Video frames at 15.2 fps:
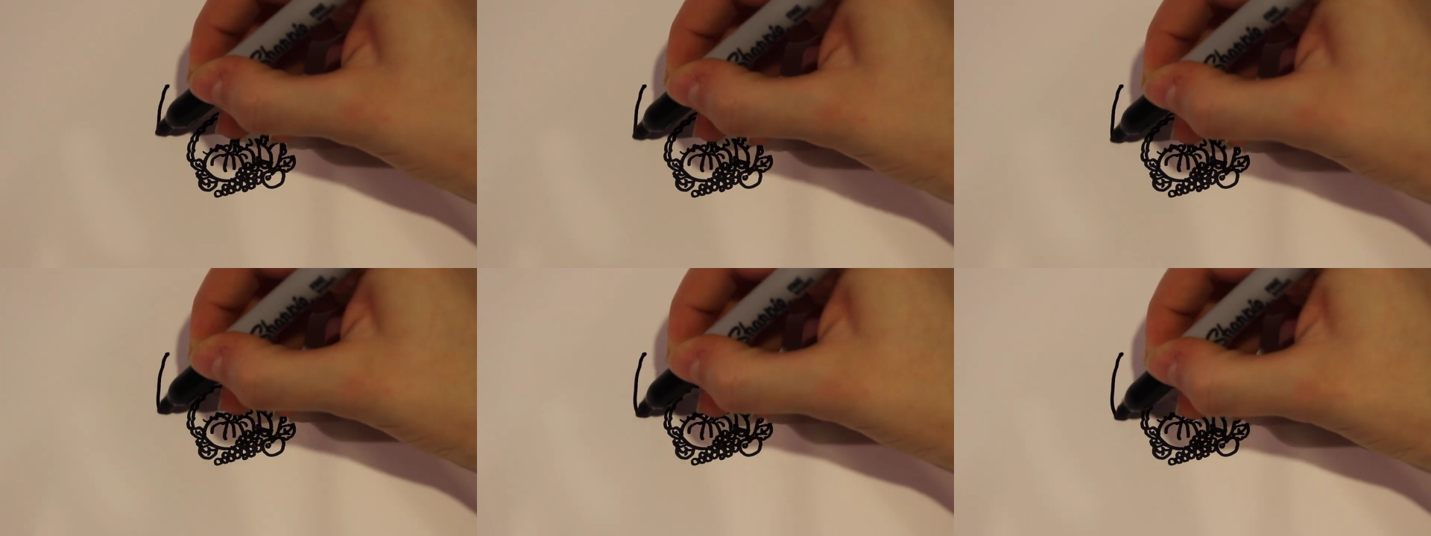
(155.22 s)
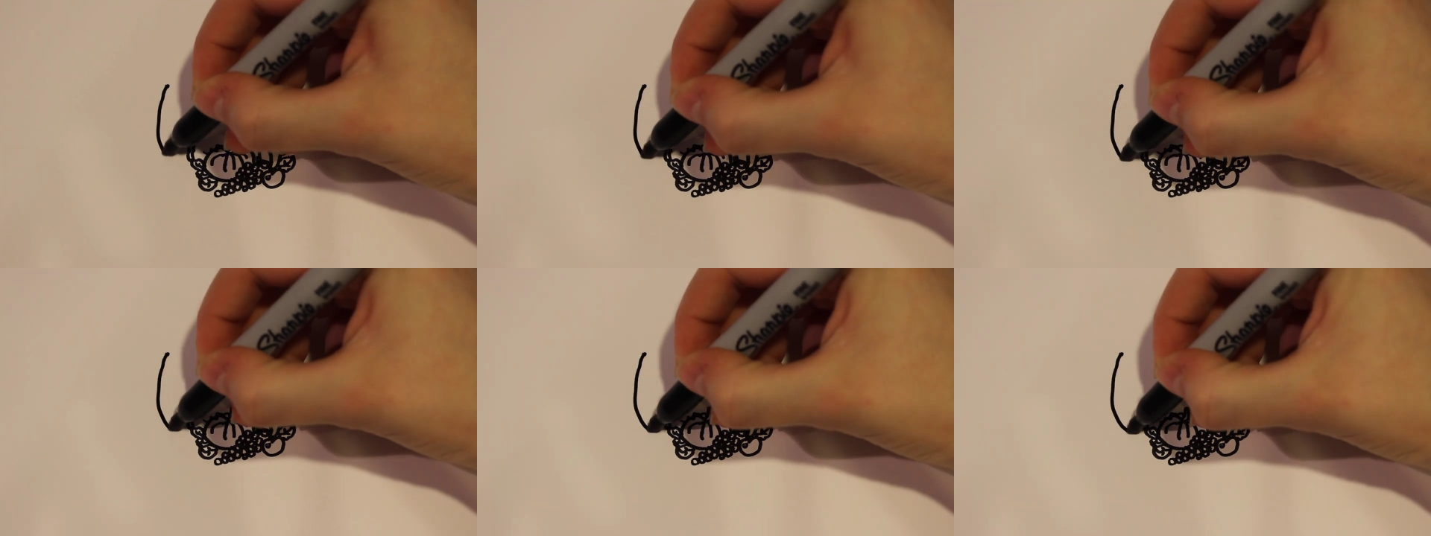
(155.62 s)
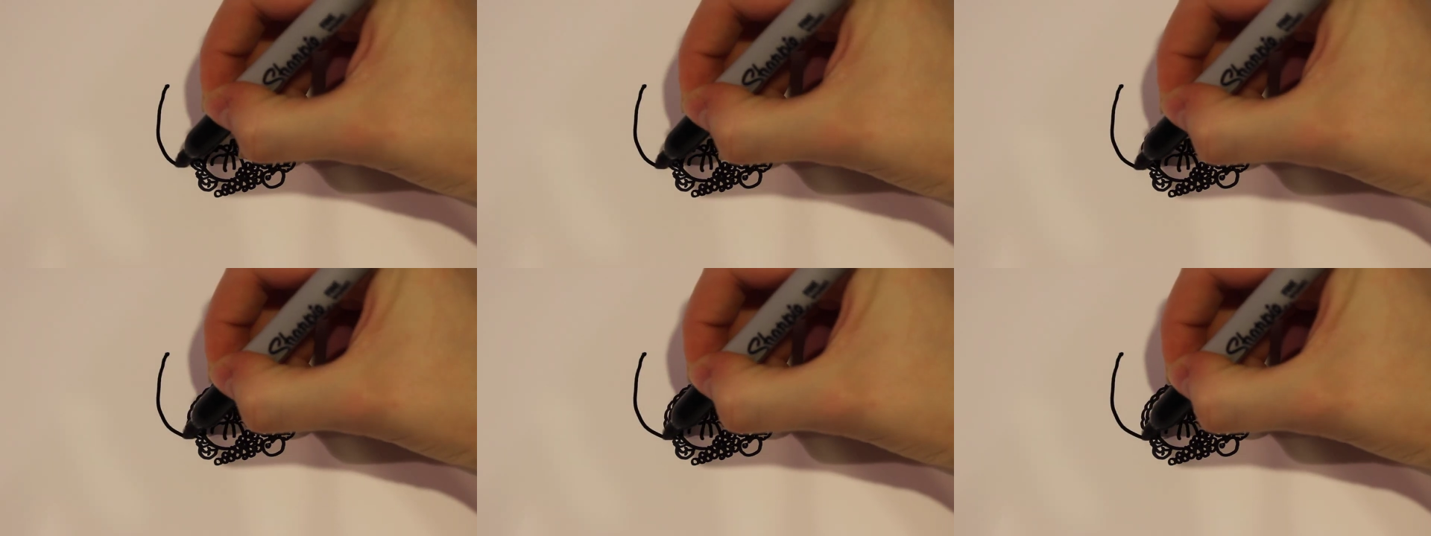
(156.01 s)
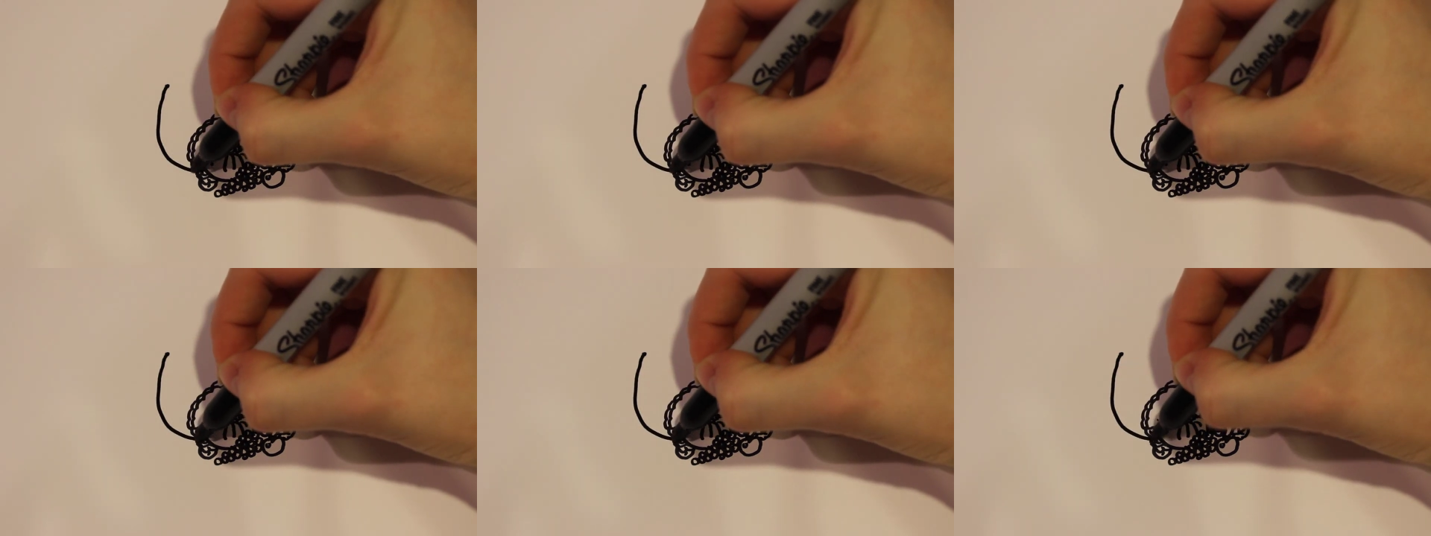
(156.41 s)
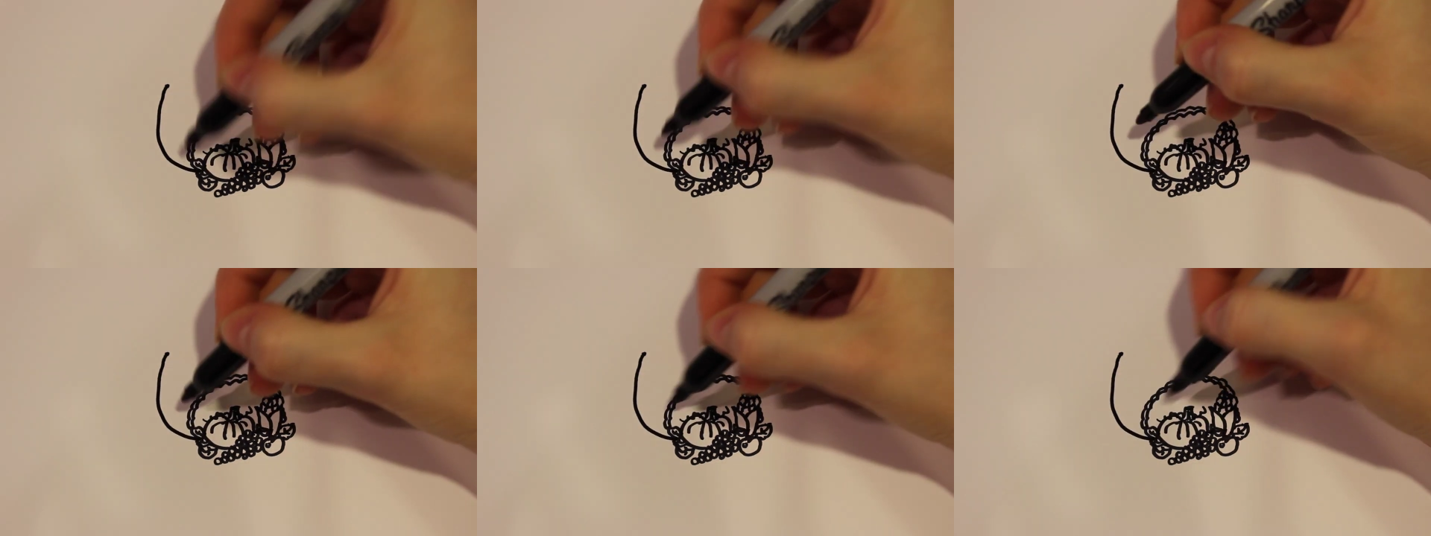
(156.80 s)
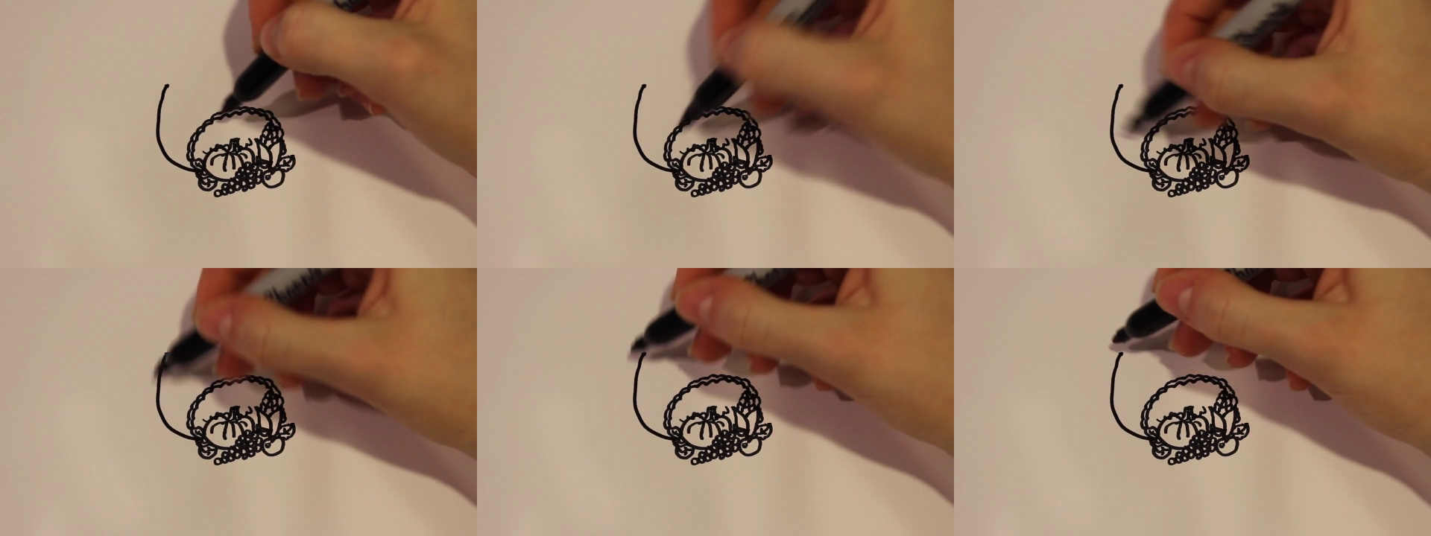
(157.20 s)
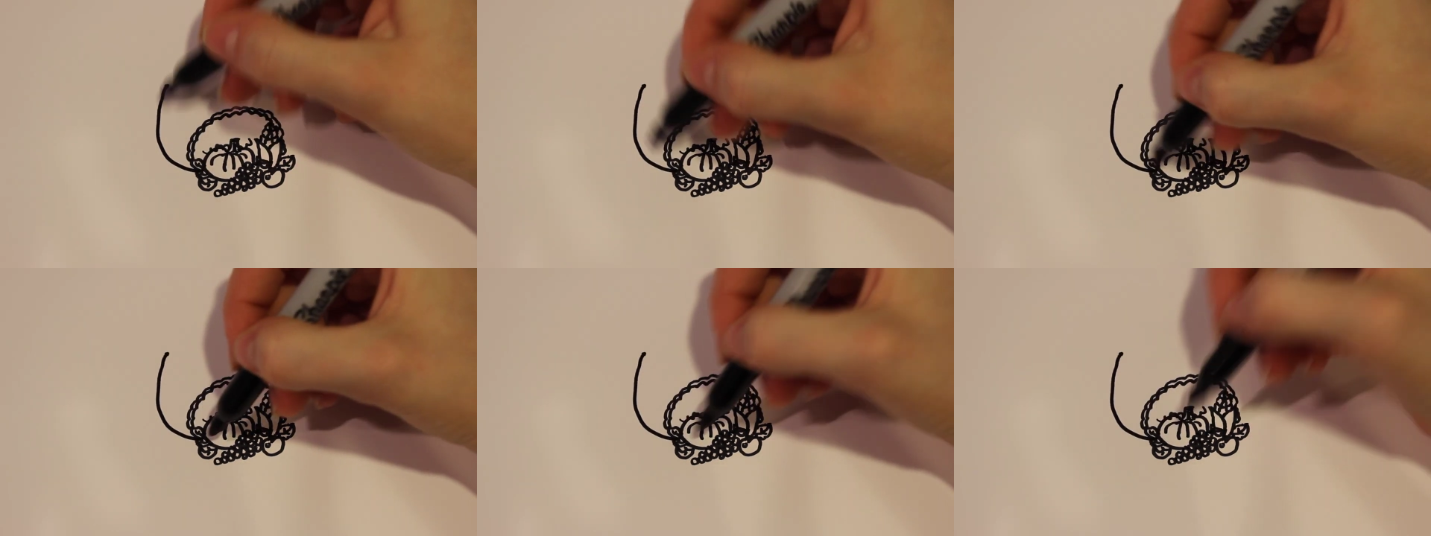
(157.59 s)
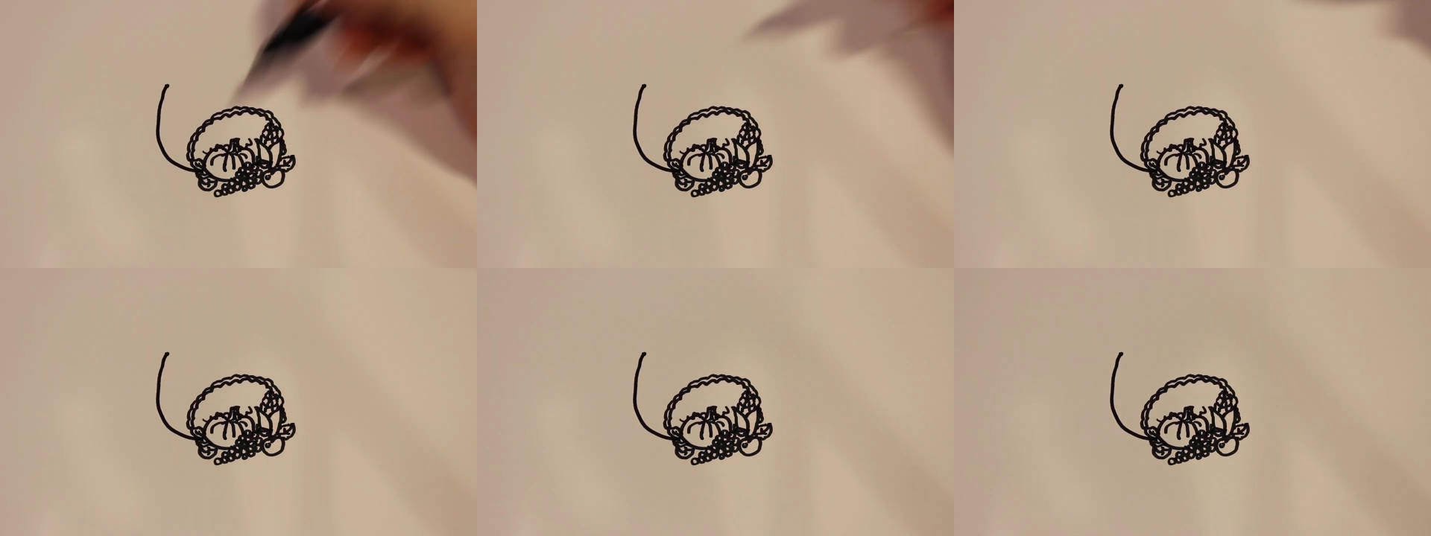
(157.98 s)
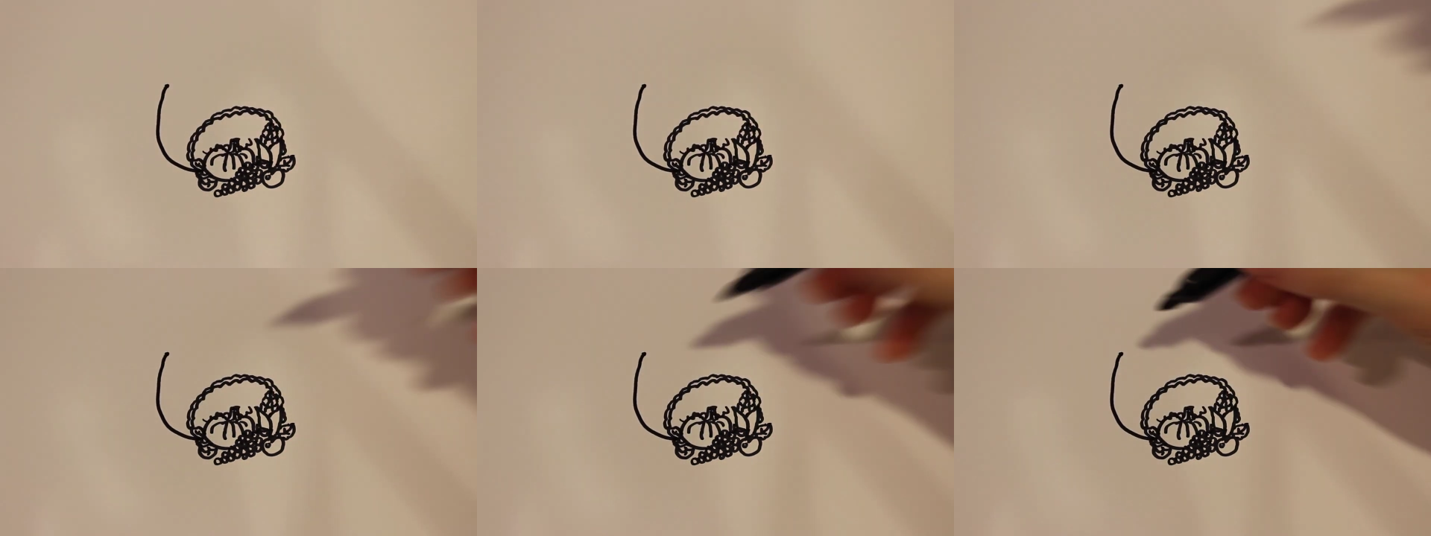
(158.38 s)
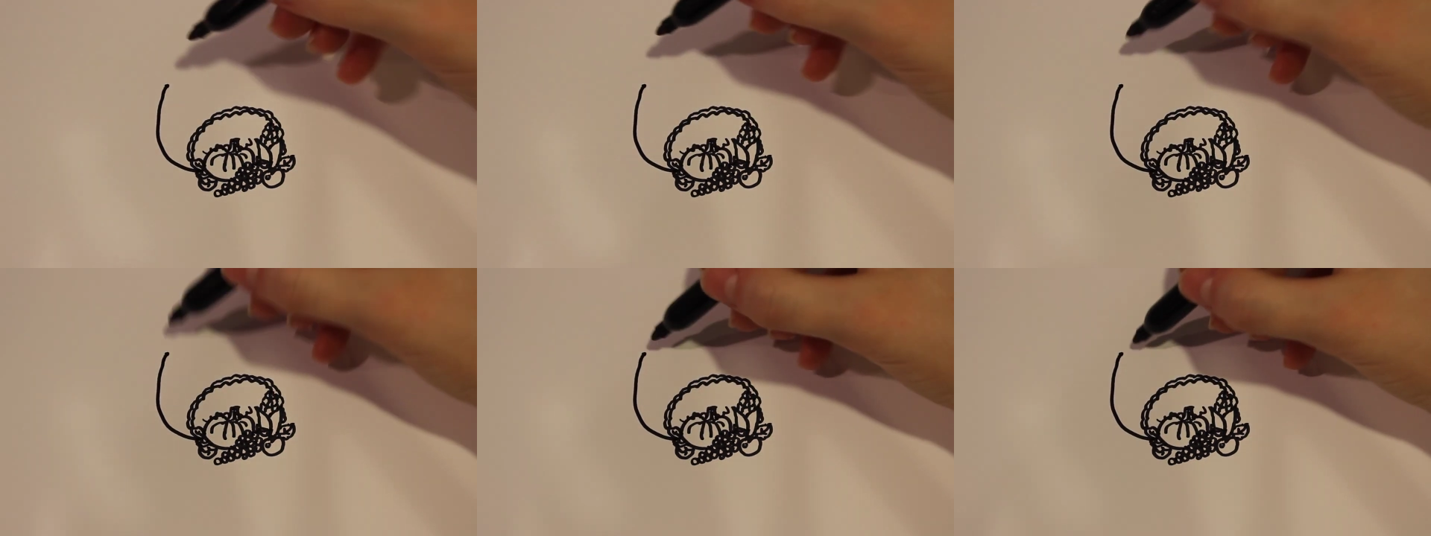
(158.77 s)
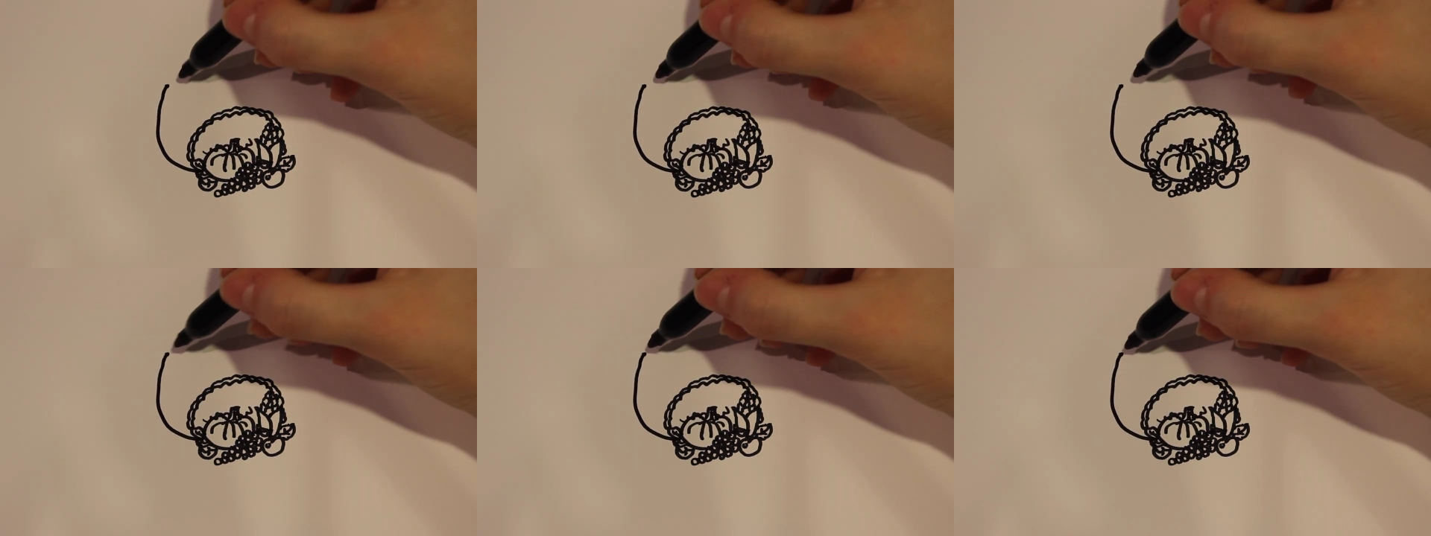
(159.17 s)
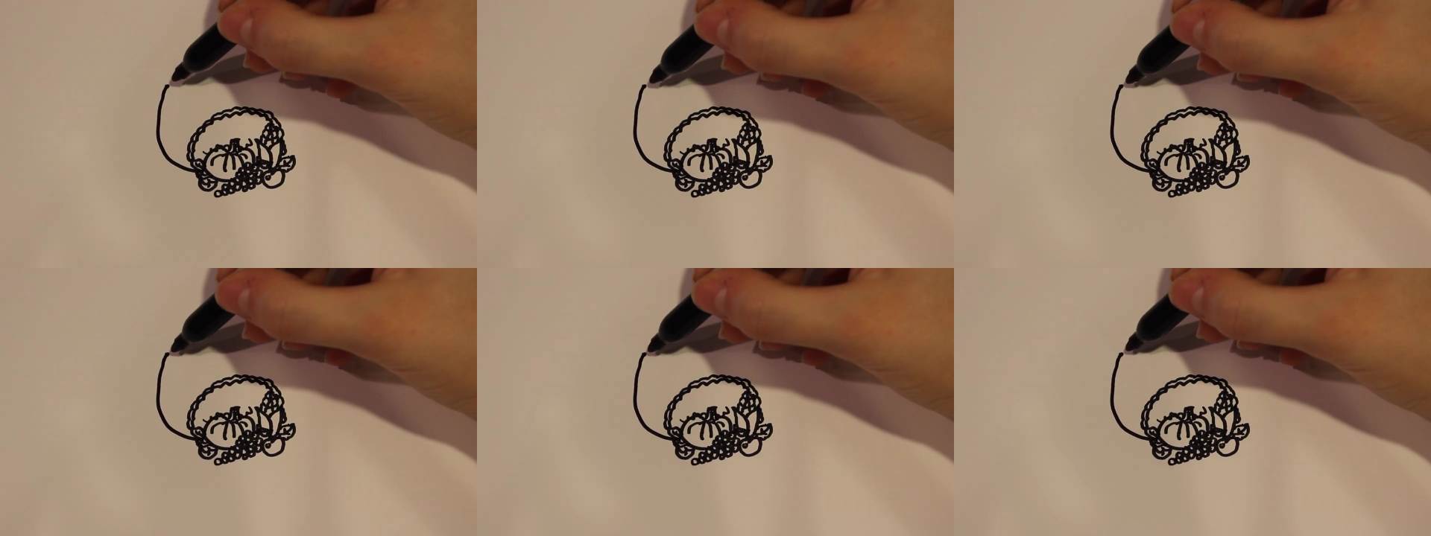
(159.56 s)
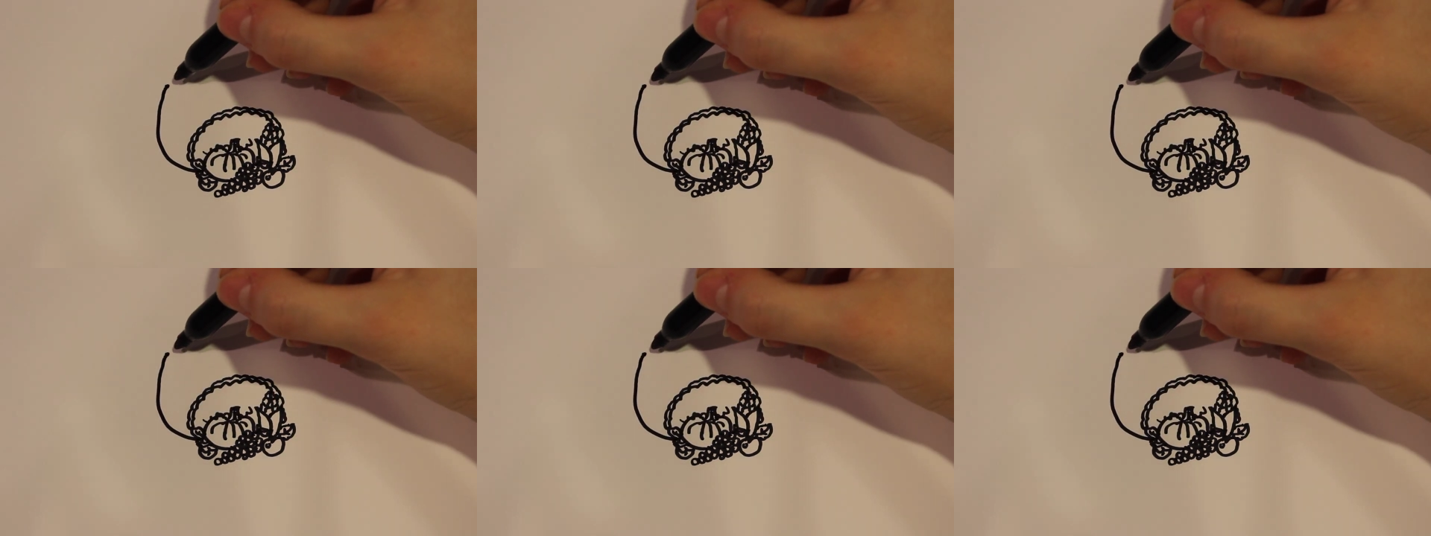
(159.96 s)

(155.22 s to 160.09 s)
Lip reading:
[unreadable: no face in view]